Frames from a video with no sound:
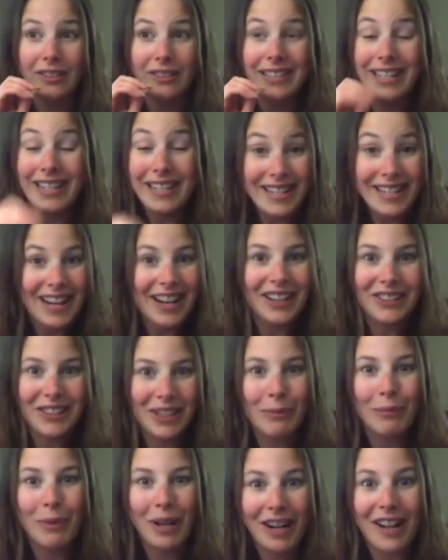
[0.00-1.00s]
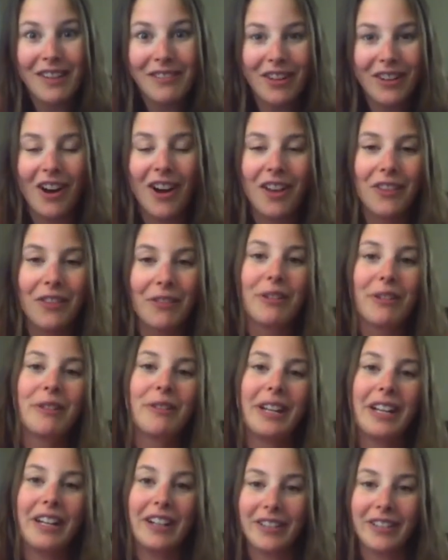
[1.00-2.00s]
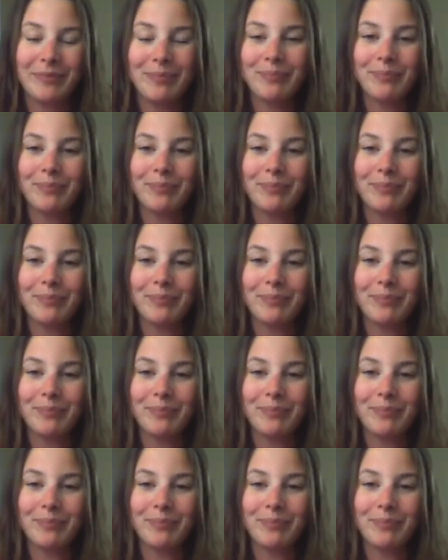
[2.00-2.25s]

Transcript: detailed than what I've gone through here.